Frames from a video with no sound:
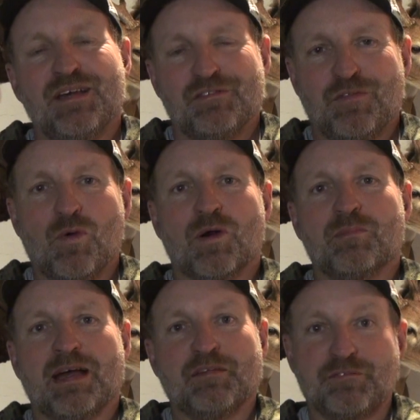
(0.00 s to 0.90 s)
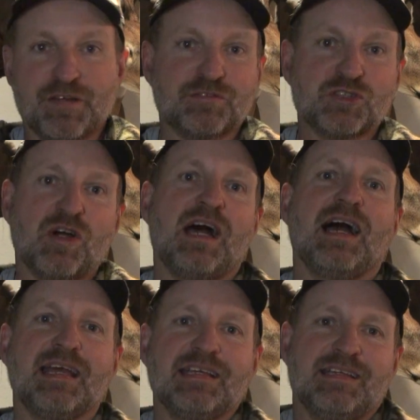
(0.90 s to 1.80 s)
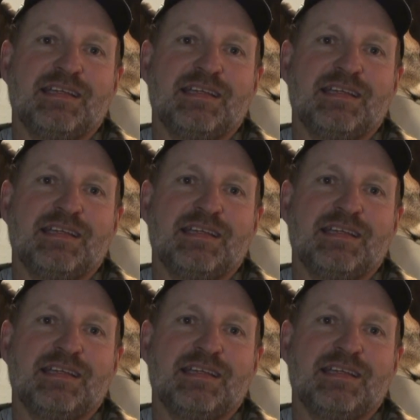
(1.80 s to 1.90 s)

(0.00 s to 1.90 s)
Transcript: for my fifth try